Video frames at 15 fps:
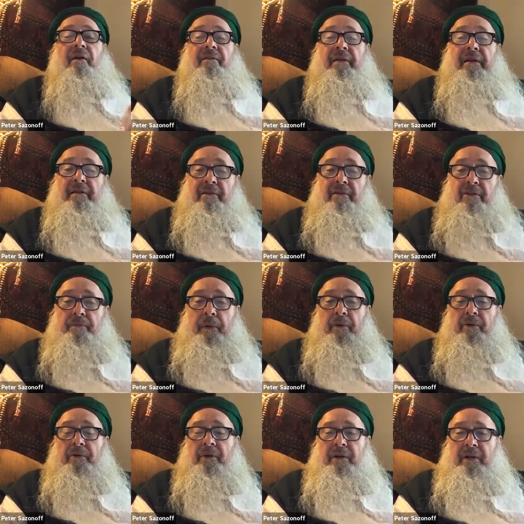That this
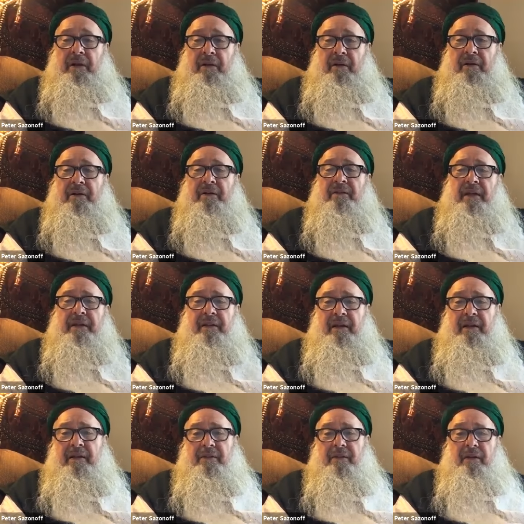person here is Sayyidina
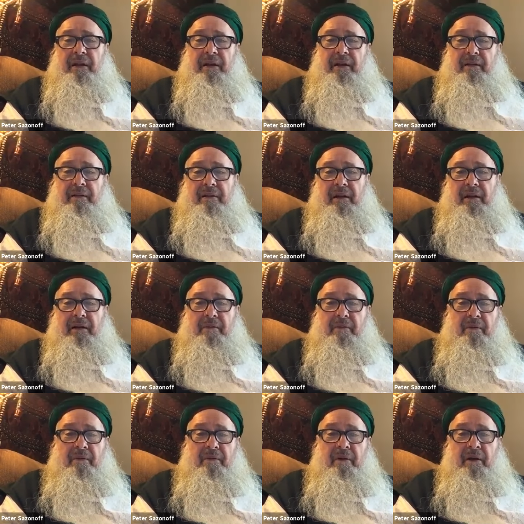Khidr alayhi salam,
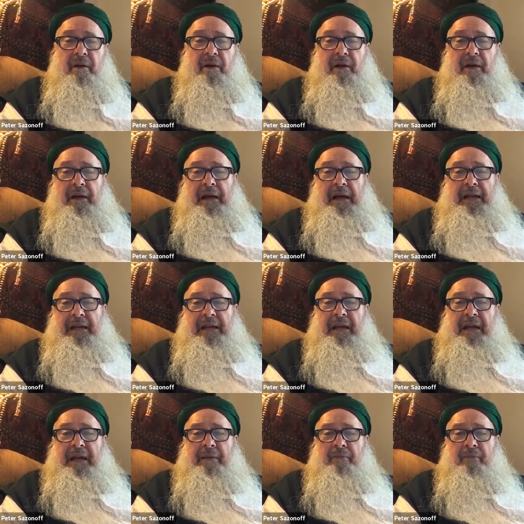and he
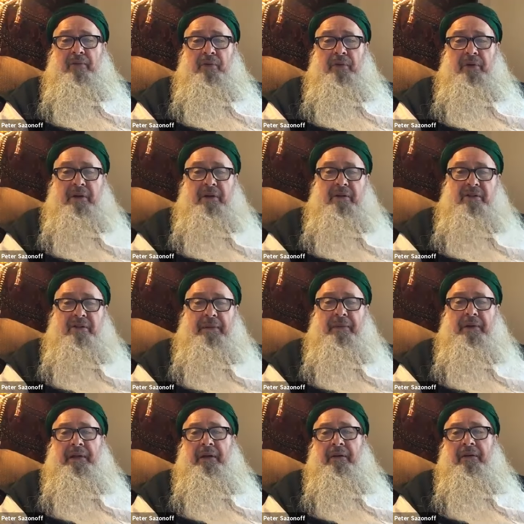came to the
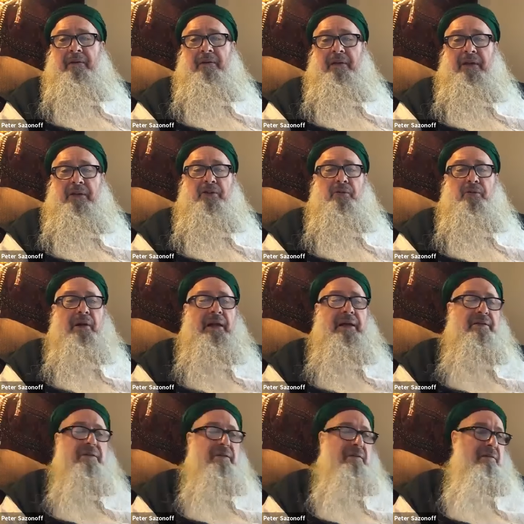cemetery to teach you a
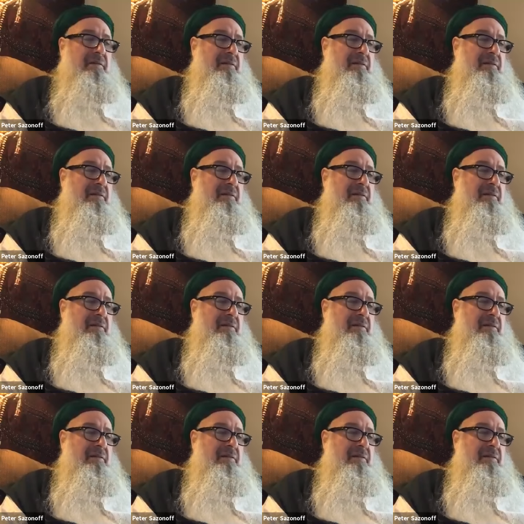lesson.